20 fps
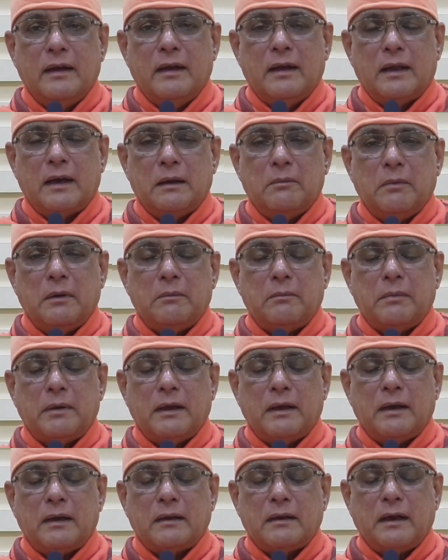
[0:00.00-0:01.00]

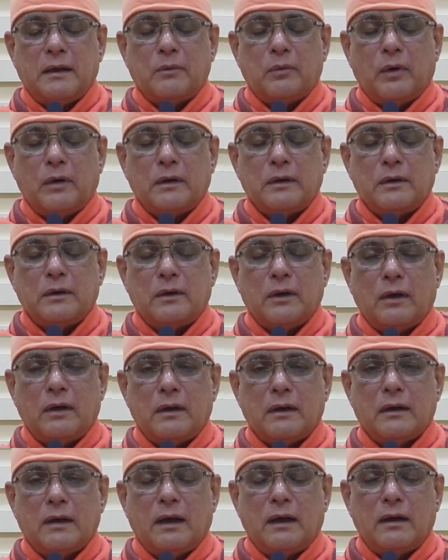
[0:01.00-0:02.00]
Remember that what you
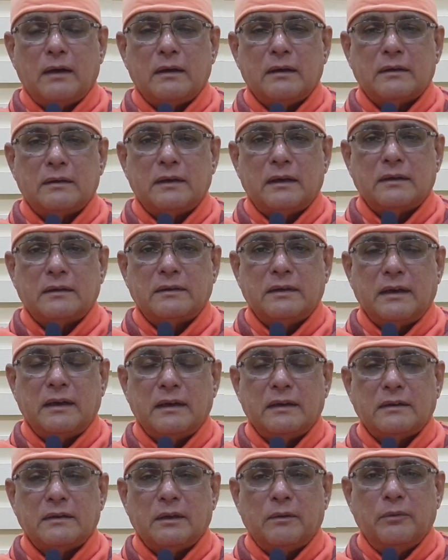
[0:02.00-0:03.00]
call God is not
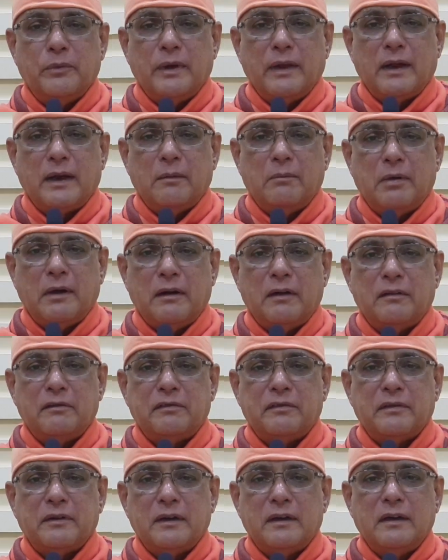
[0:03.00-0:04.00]
sitting somewhere above.
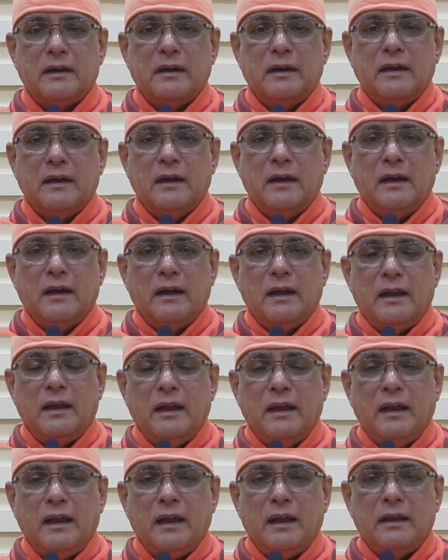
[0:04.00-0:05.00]

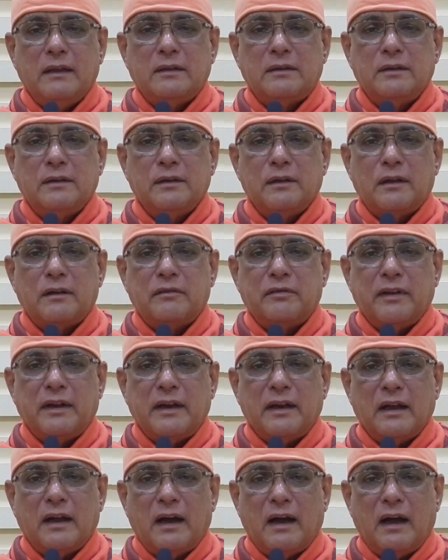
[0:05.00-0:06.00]
He is in your
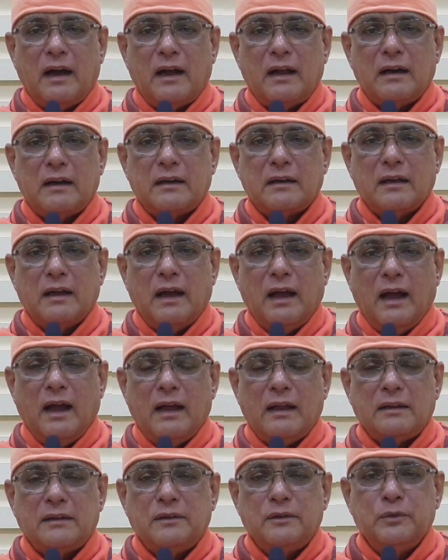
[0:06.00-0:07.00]
very heart
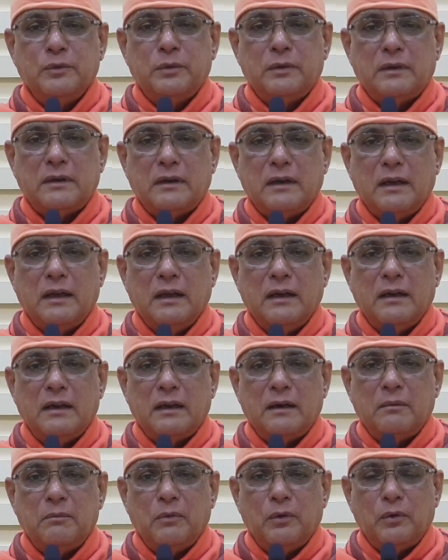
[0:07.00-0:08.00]
as your
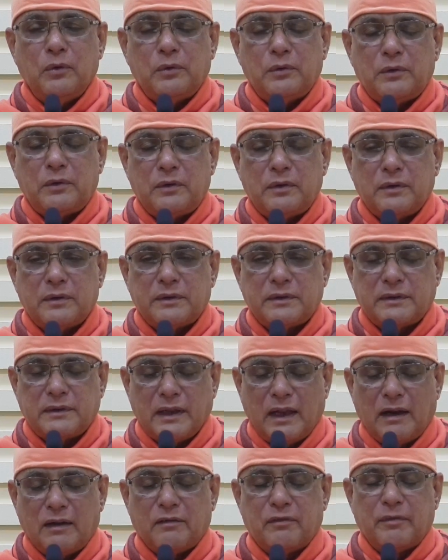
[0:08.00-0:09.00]
innermost
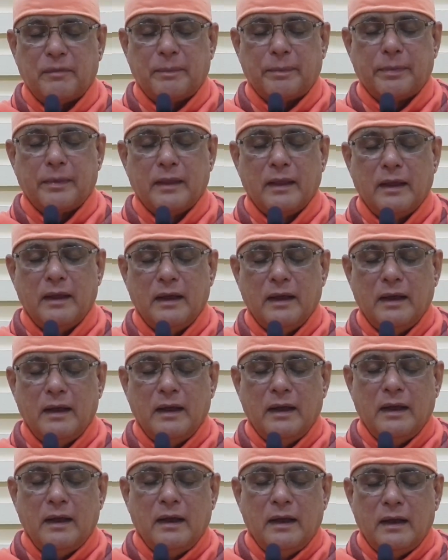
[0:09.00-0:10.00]
self.
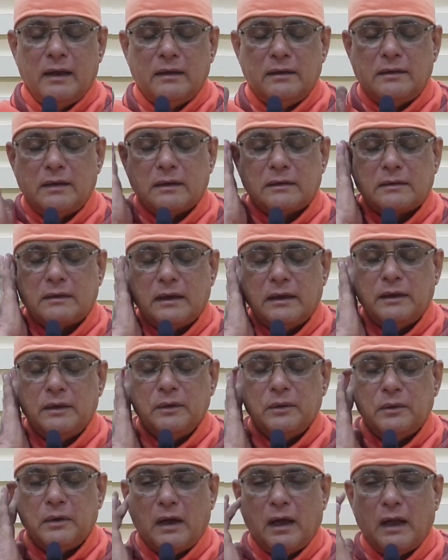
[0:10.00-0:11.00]
Just like
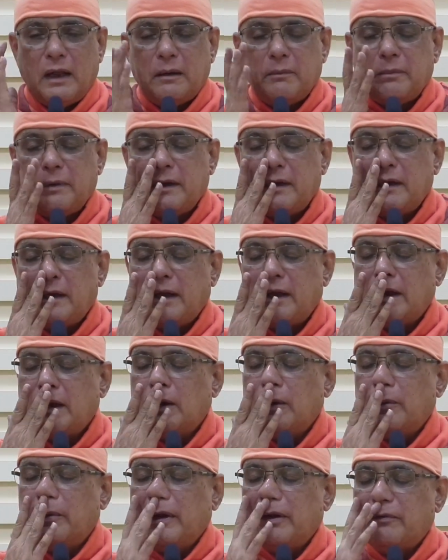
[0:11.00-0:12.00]
you can't be taken
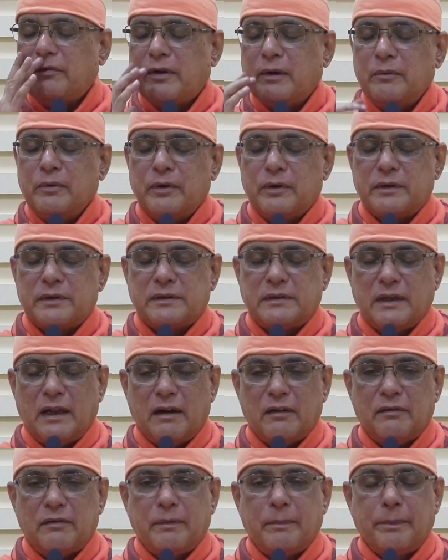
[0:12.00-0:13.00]
away from
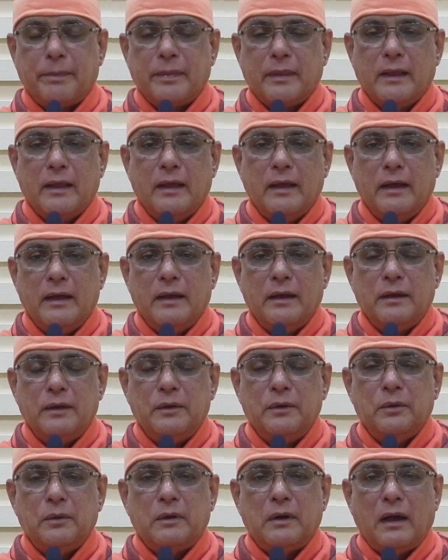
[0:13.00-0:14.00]
yourself,
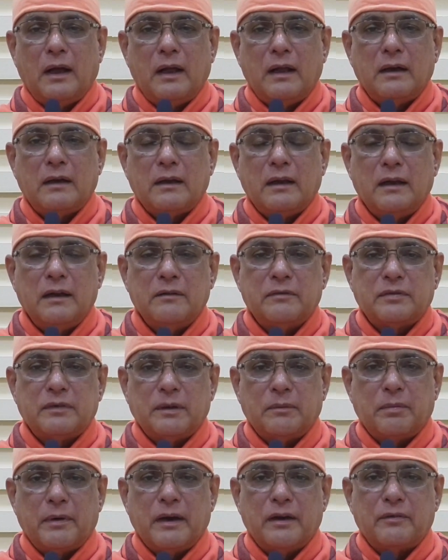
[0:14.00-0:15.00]
you can't live
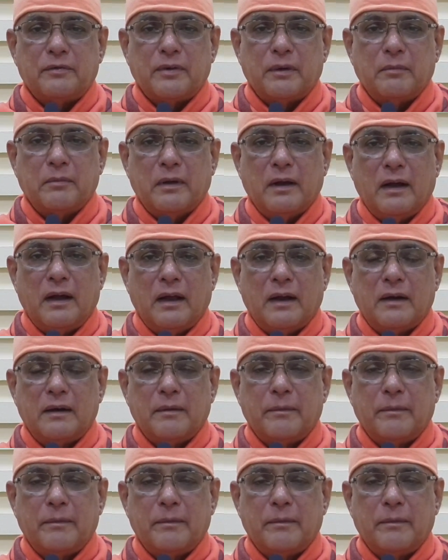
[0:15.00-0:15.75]
separate from God.